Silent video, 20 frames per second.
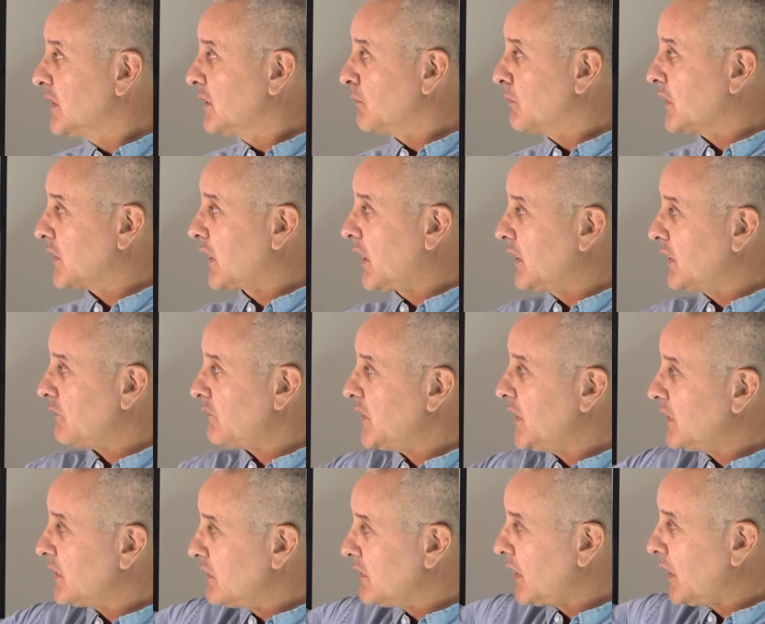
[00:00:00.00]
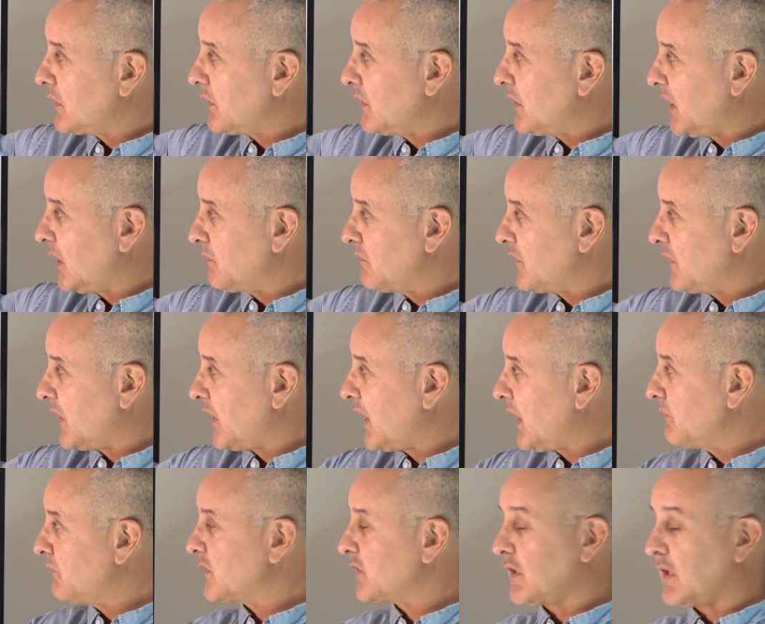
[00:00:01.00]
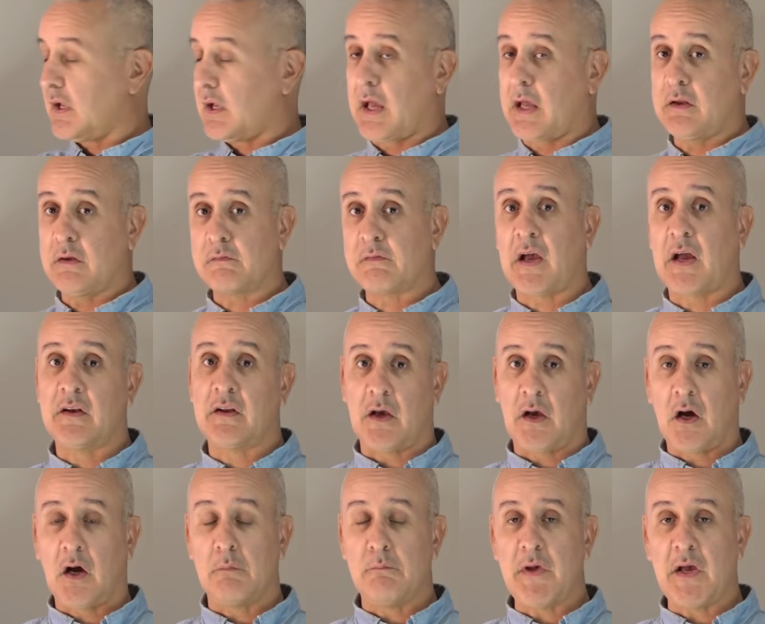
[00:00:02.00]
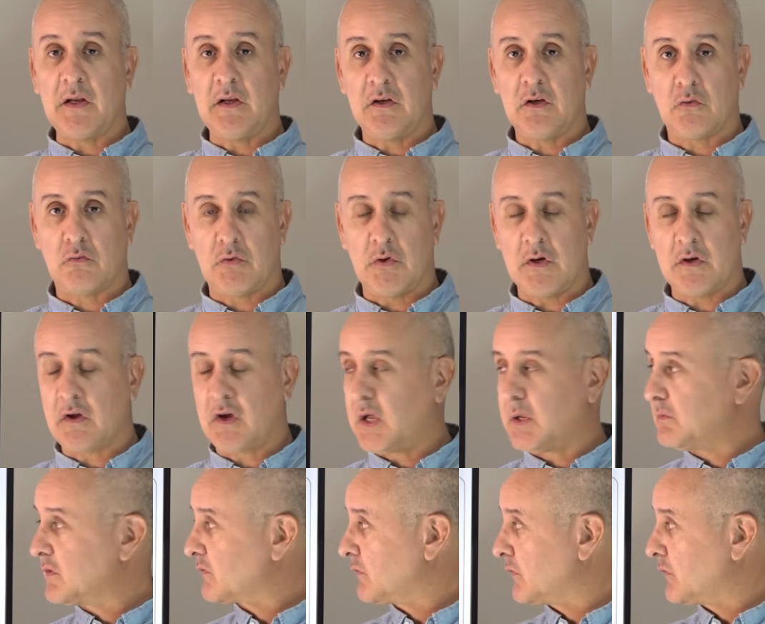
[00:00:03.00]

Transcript: we kind of need another name for HEVs here. And in fact, there are many different names